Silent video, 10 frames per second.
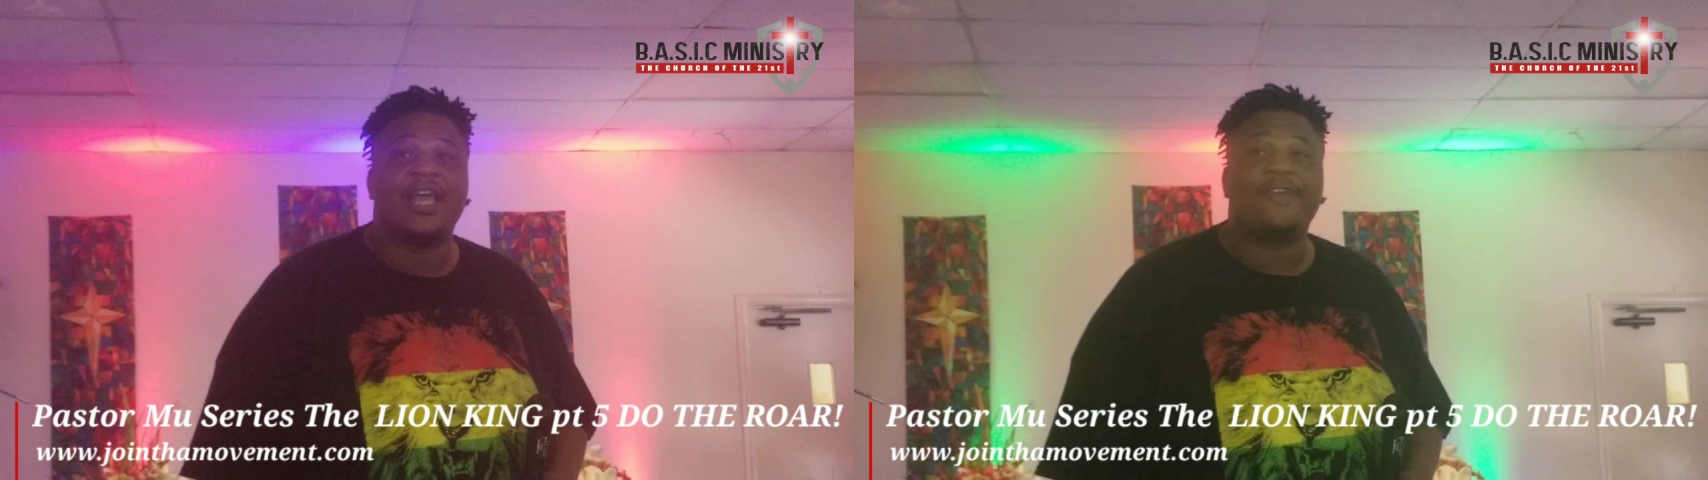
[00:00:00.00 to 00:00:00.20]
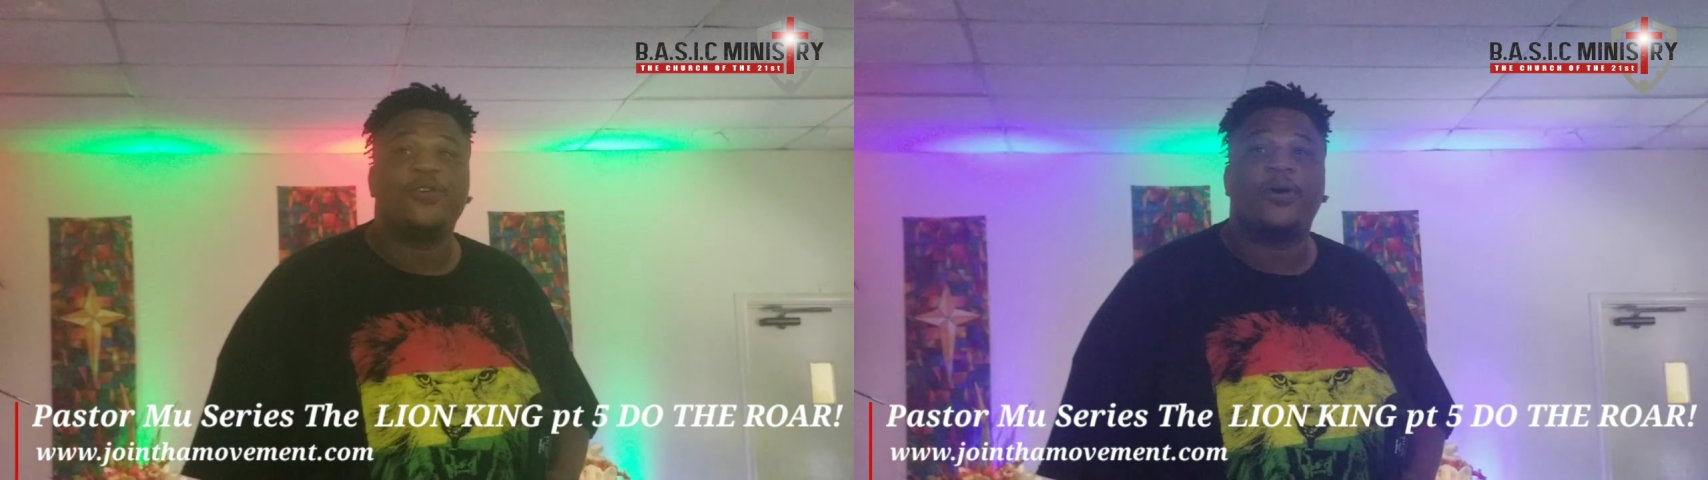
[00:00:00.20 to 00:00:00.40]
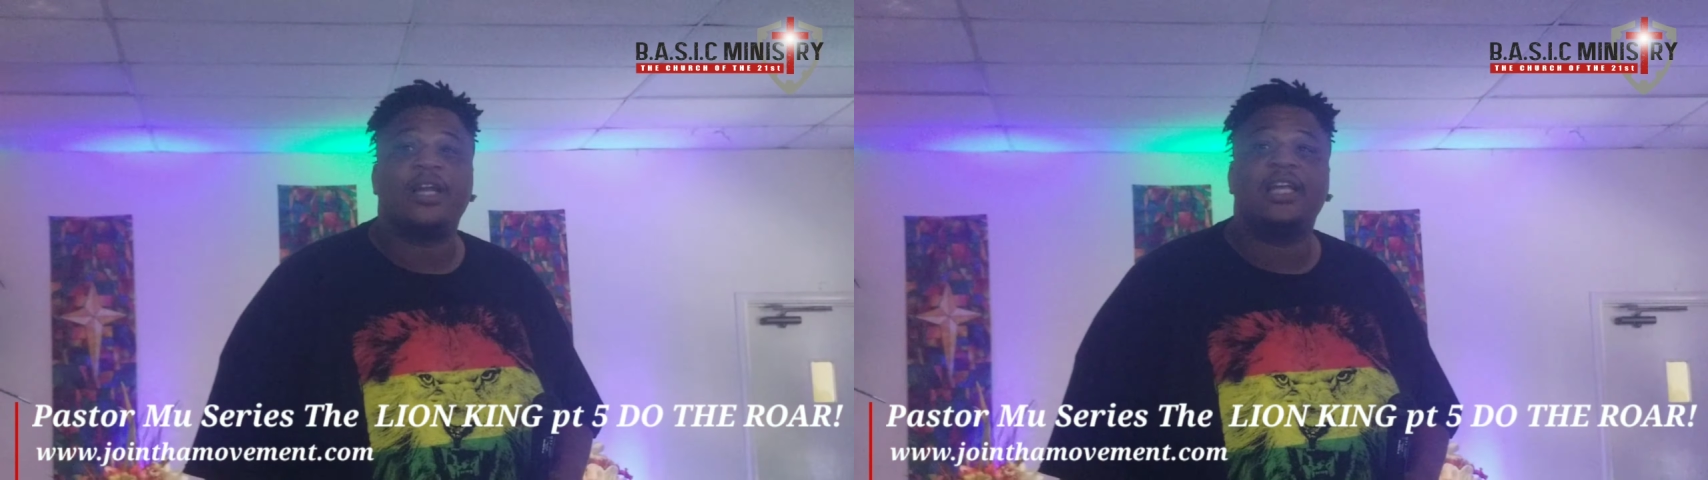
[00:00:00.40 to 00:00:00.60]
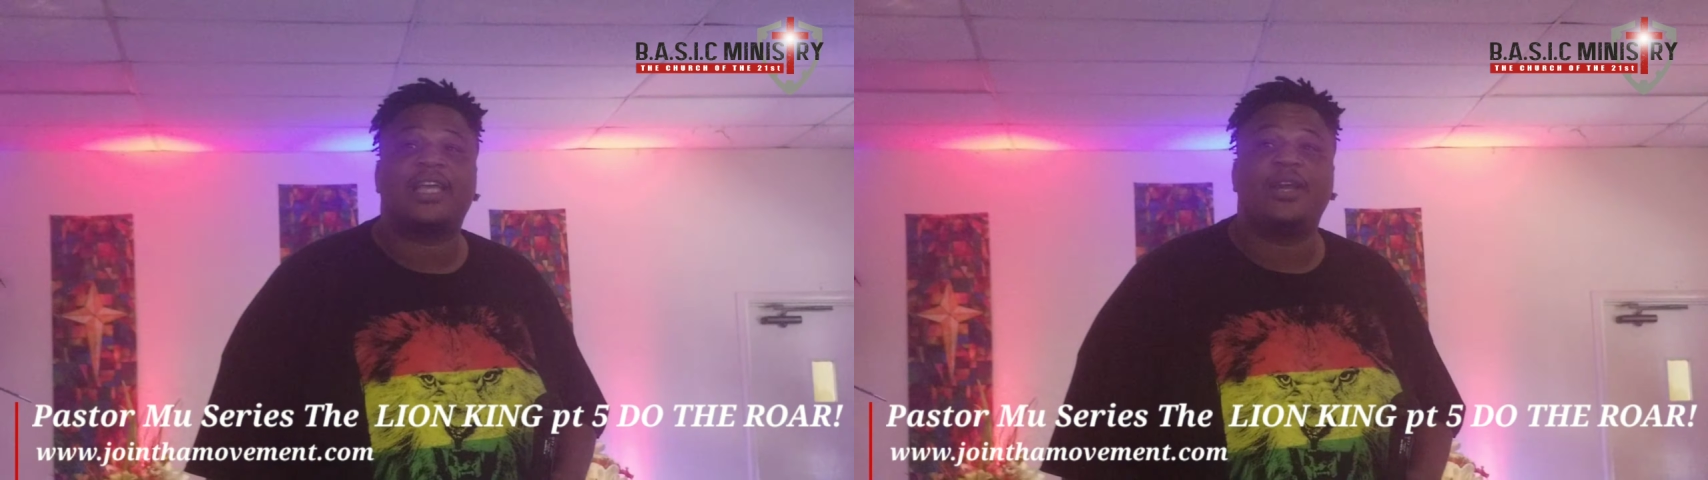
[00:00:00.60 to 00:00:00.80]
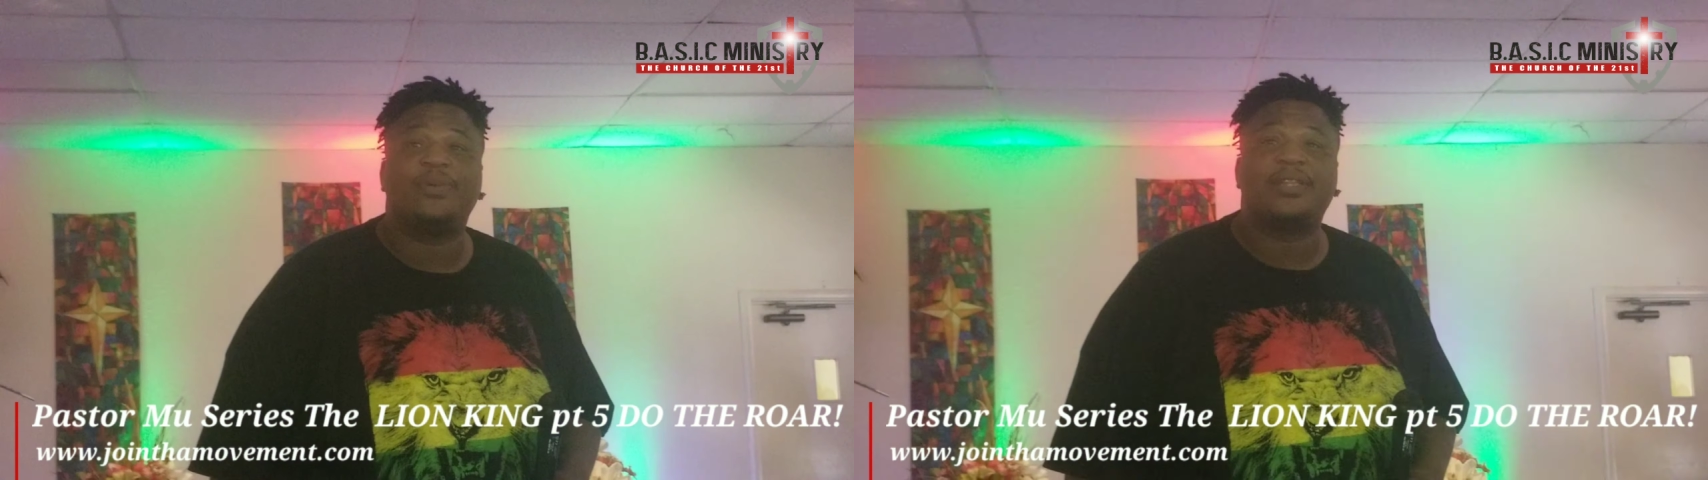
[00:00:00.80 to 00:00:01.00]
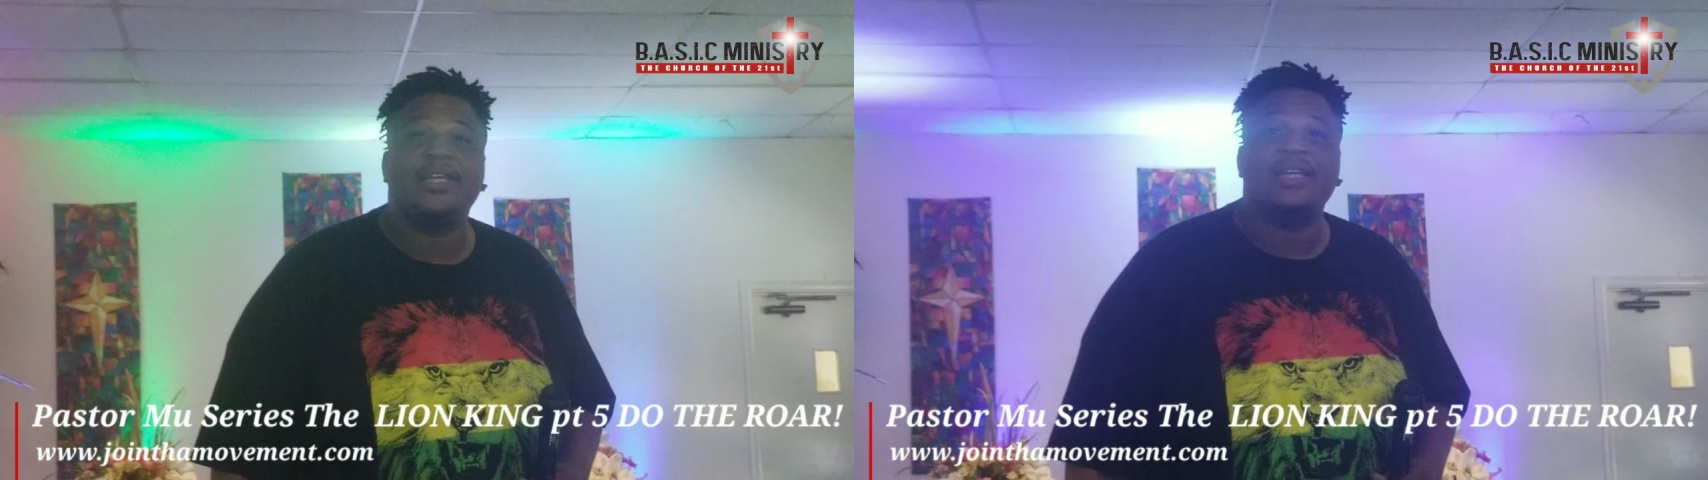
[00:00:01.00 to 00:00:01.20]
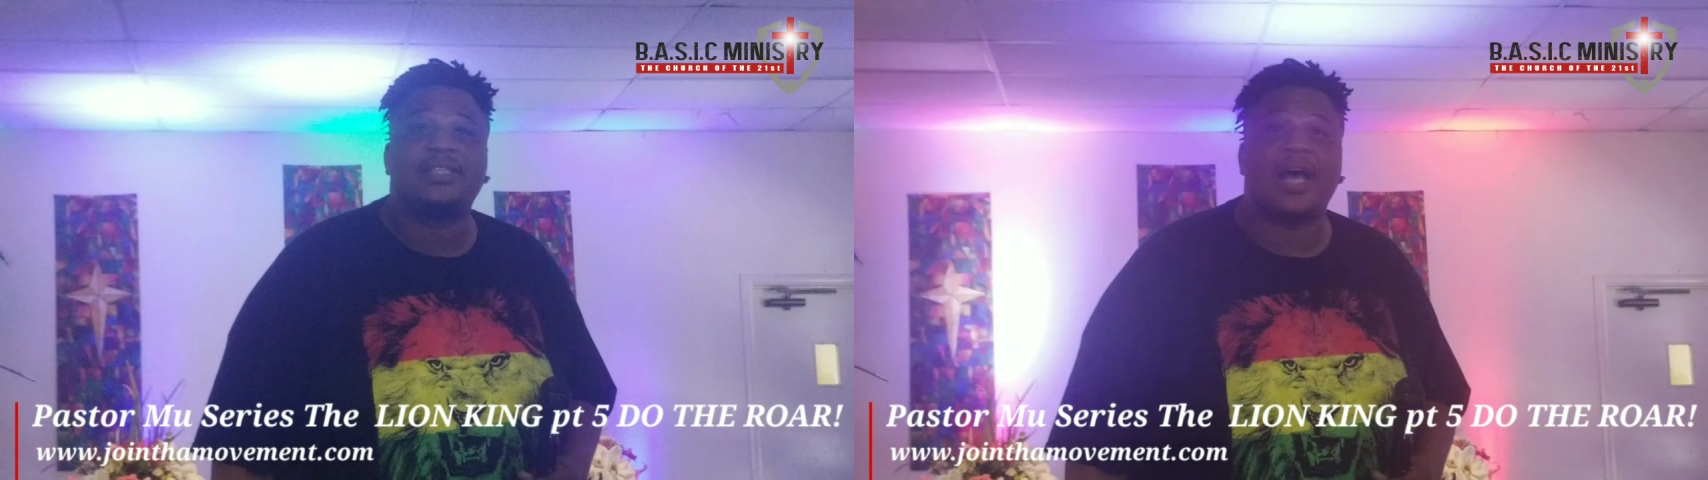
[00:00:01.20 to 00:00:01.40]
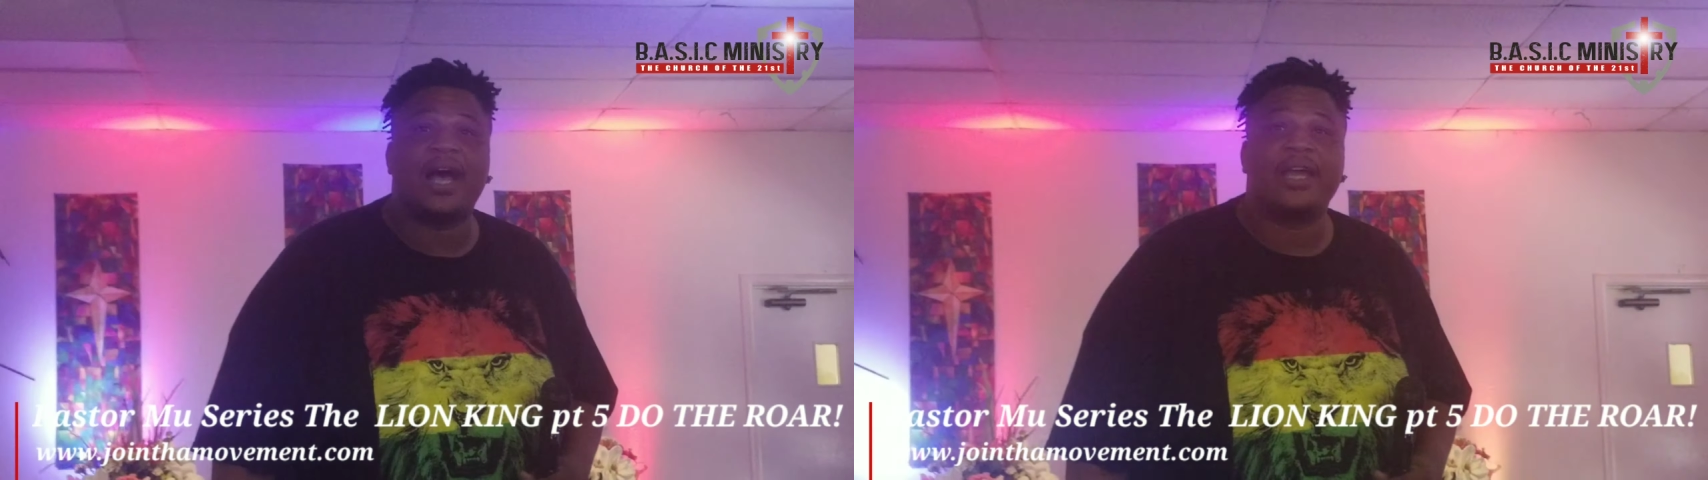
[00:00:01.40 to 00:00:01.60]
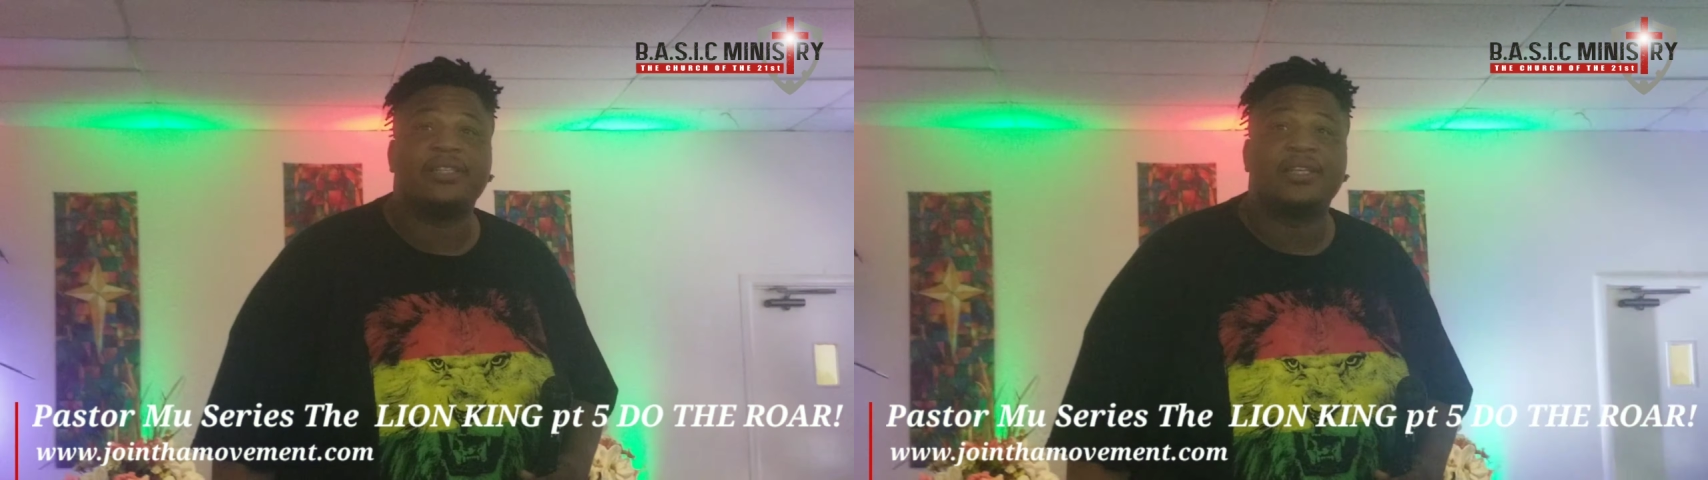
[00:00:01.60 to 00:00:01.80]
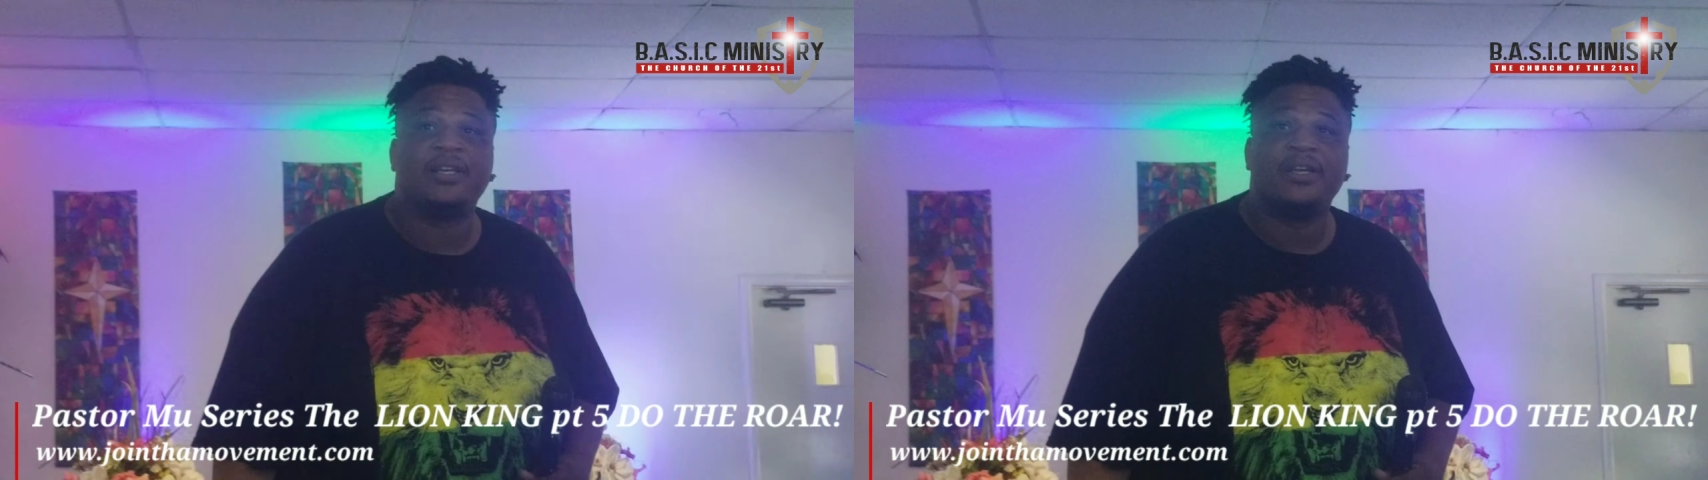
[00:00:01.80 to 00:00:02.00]
If you only look at it with these
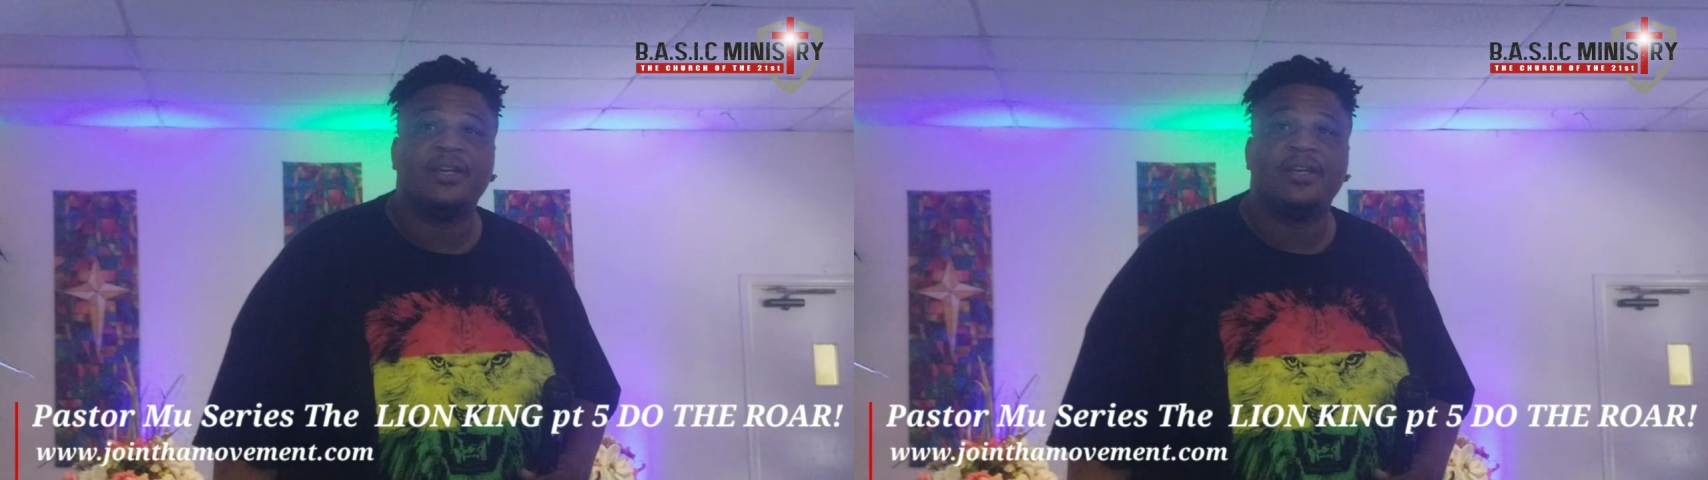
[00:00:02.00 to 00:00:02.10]
eyes,